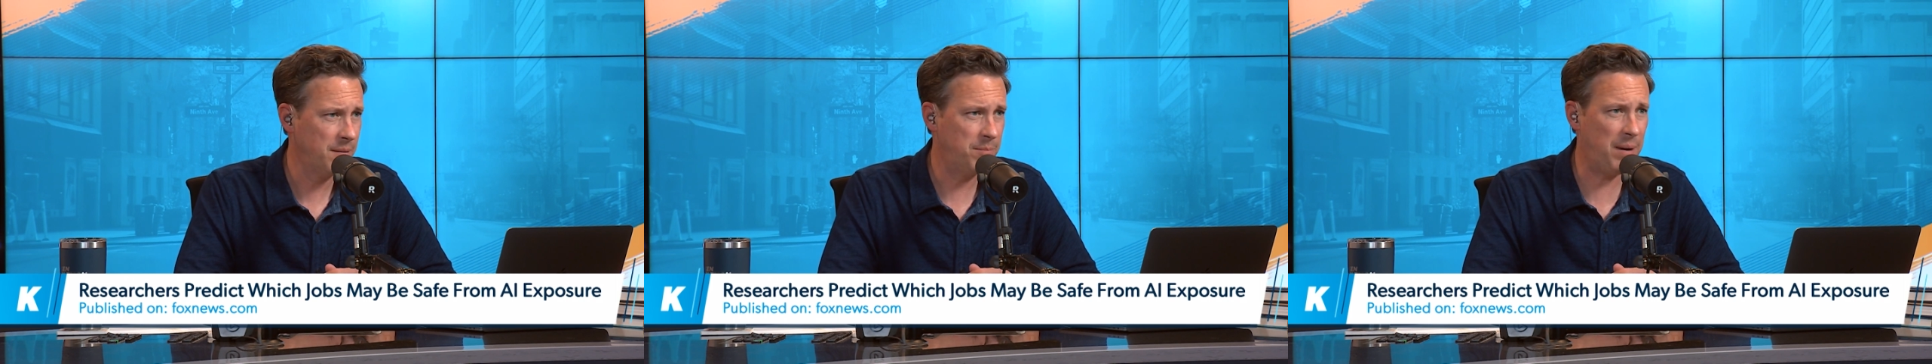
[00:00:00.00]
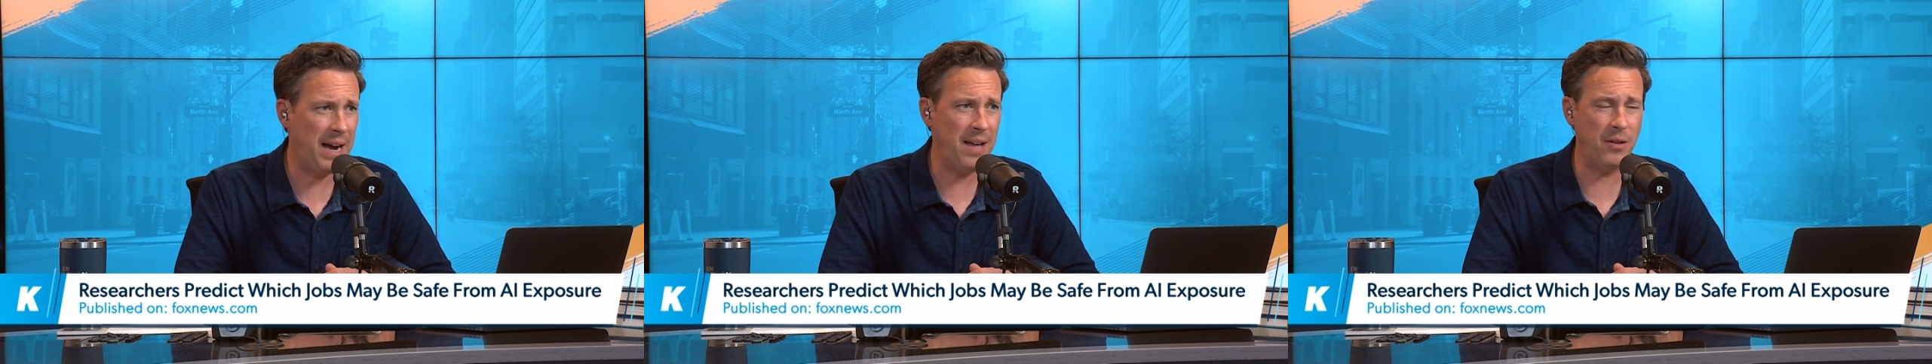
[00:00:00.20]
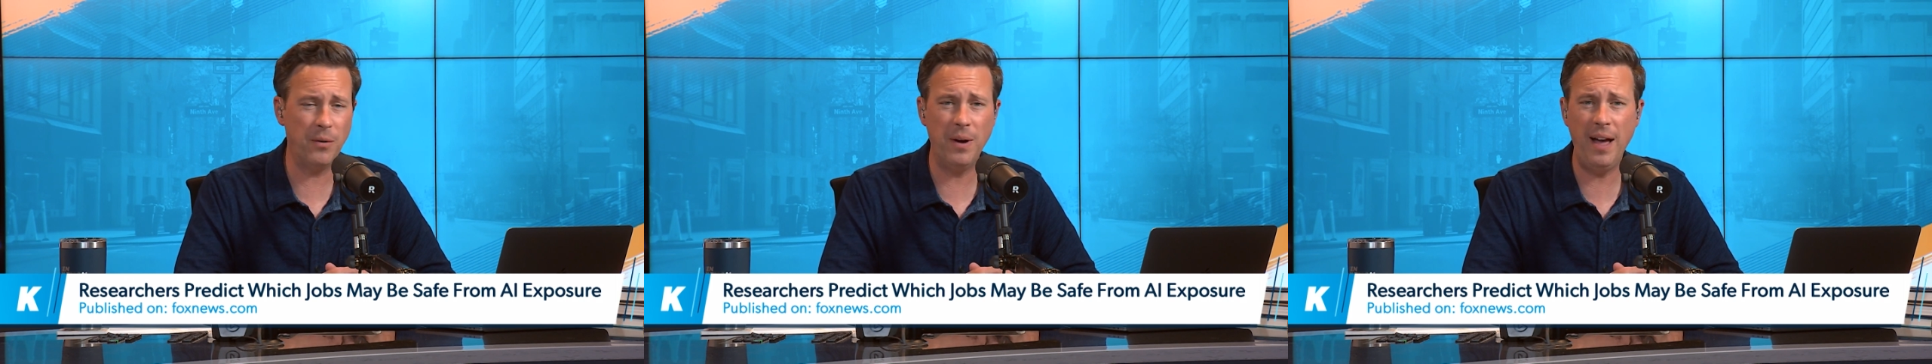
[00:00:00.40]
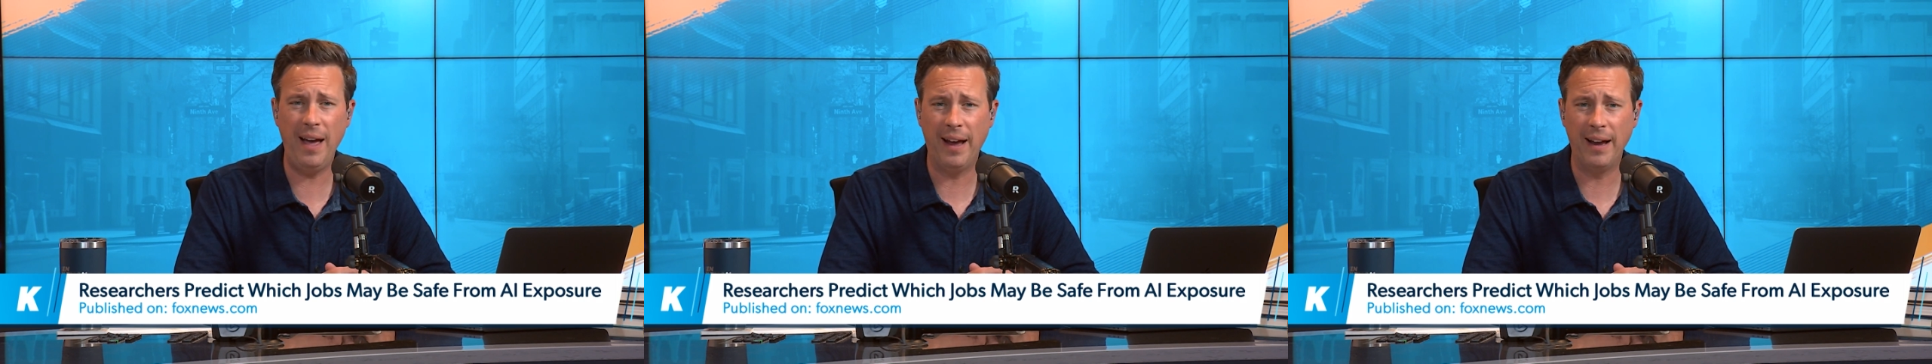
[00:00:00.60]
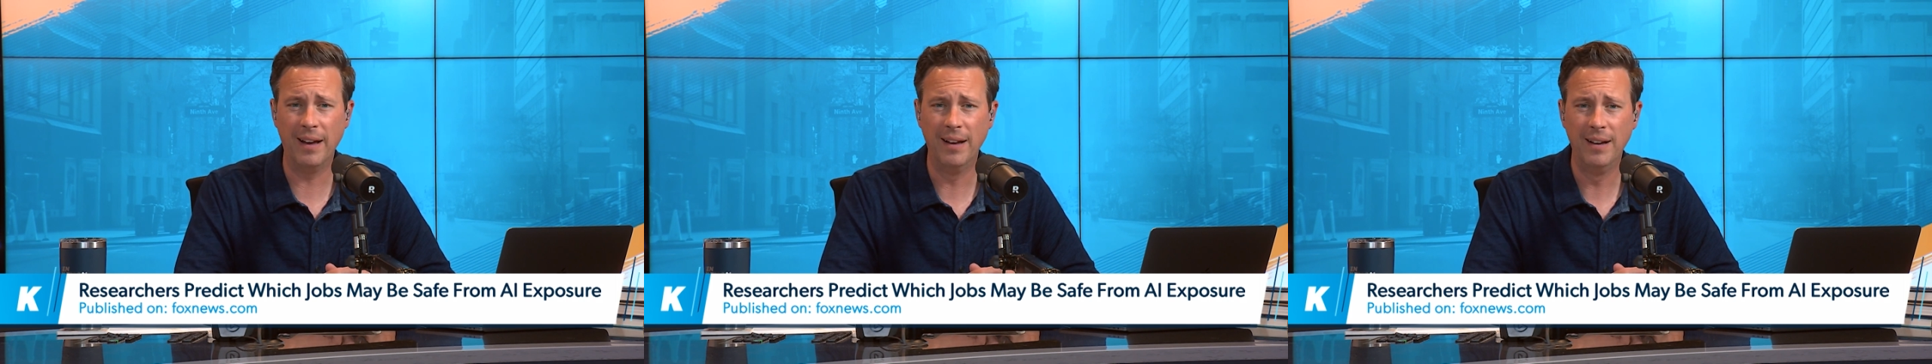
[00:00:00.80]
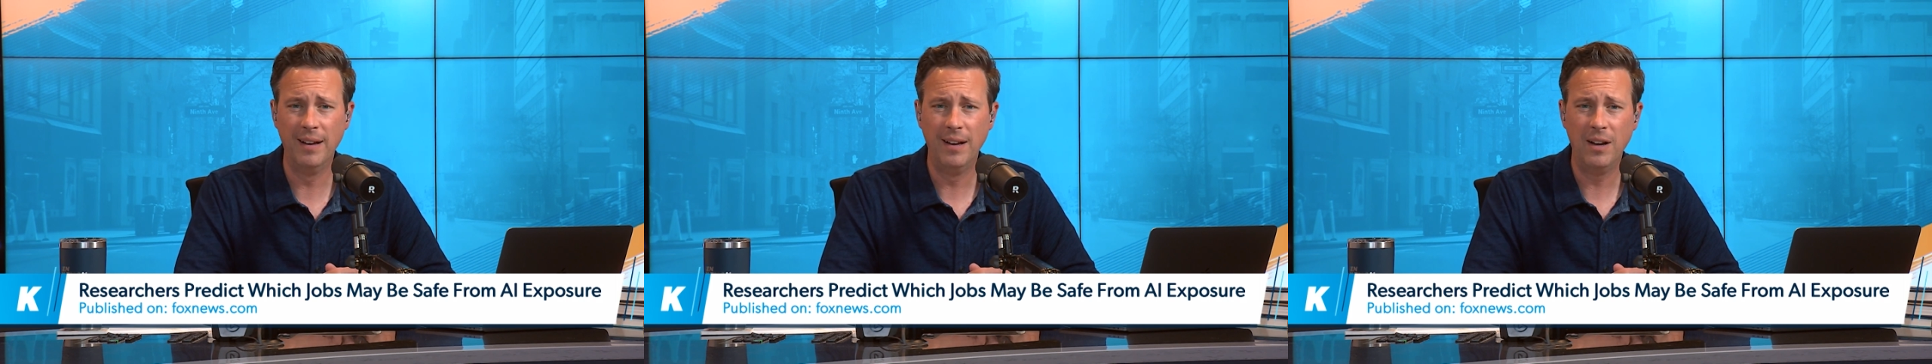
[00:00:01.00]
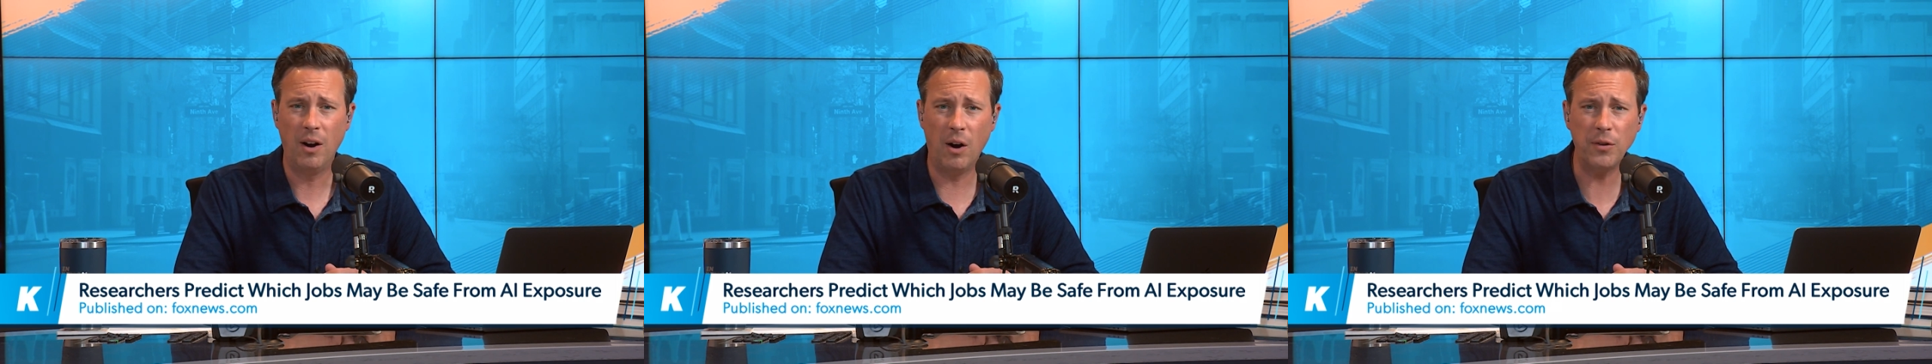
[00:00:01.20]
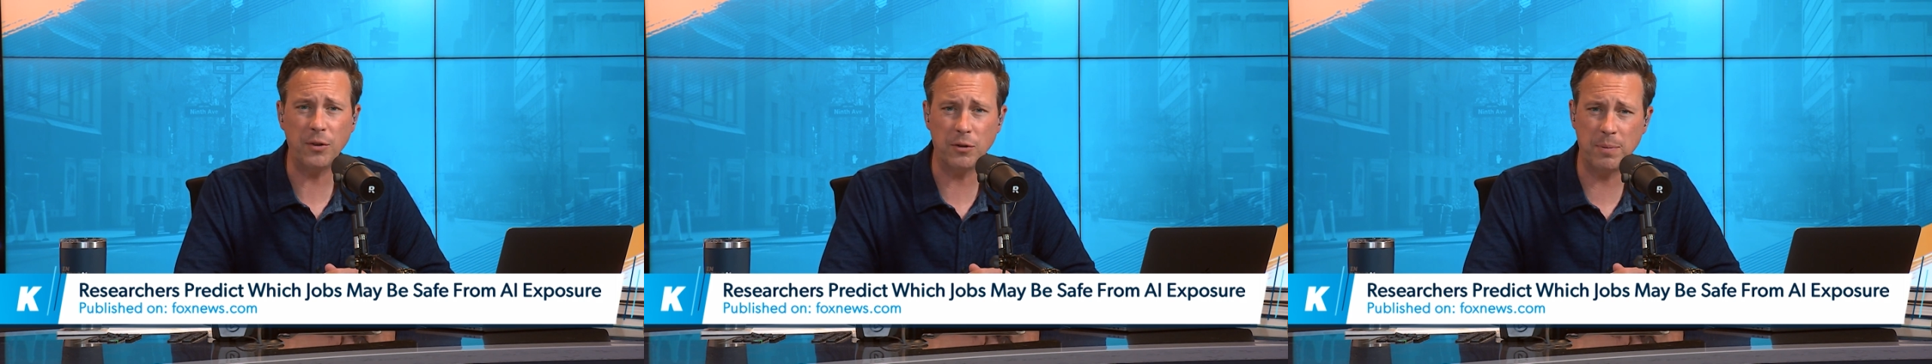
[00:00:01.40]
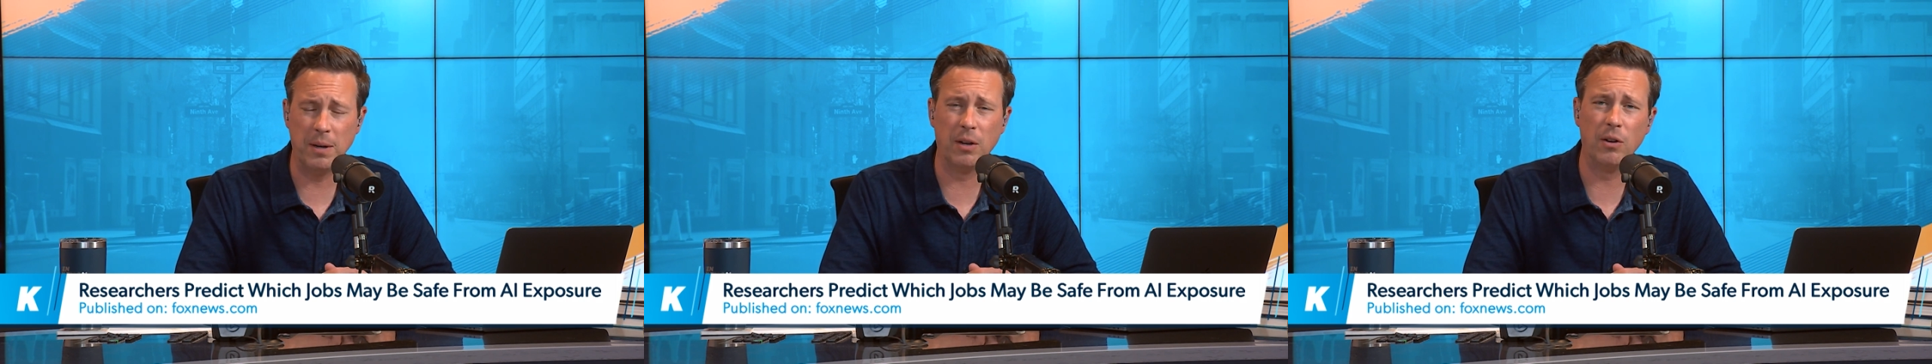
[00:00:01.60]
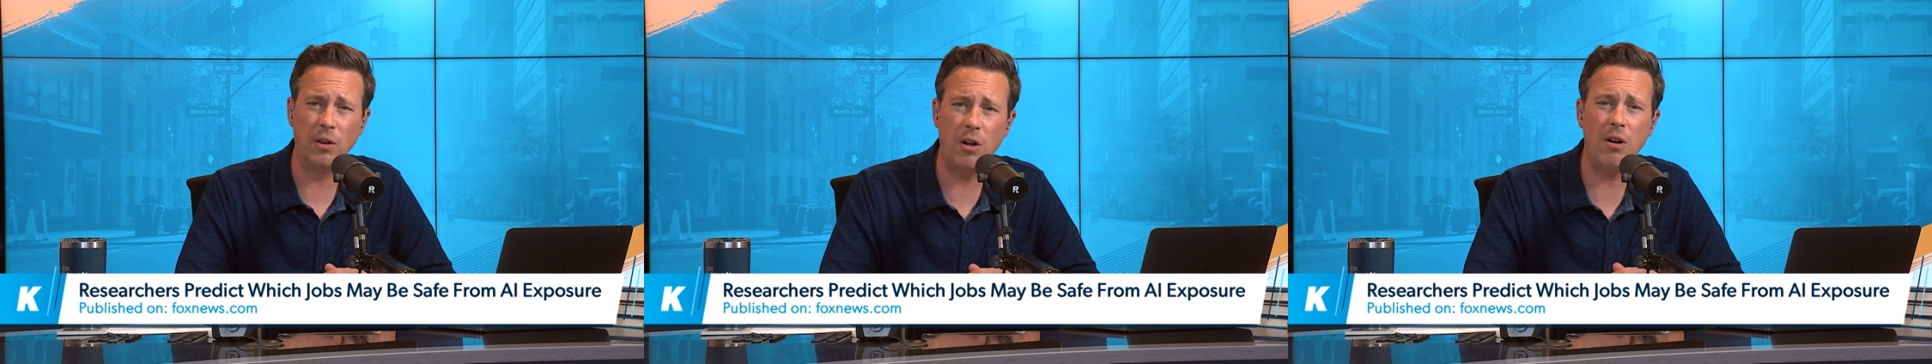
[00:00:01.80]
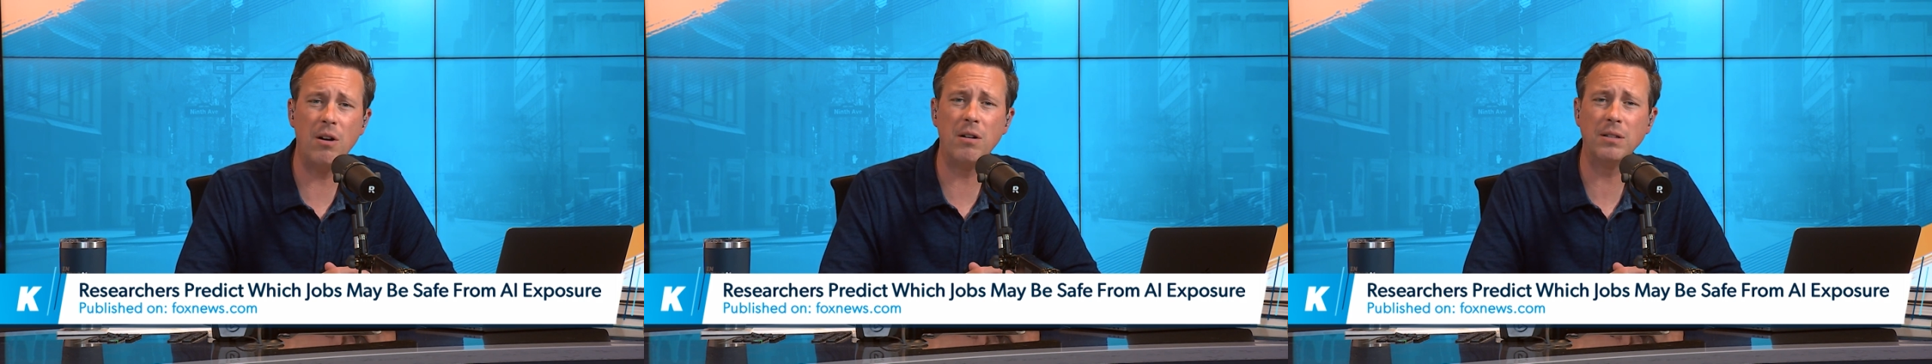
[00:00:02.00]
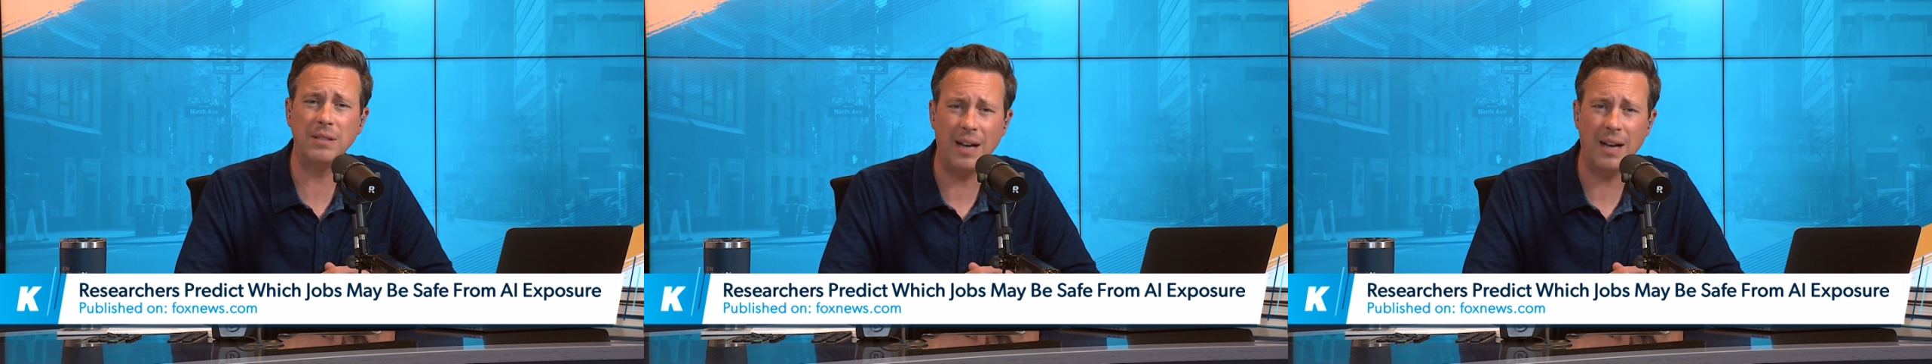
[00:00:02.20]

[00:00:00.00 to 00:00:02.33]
By the way, Arthur spent a long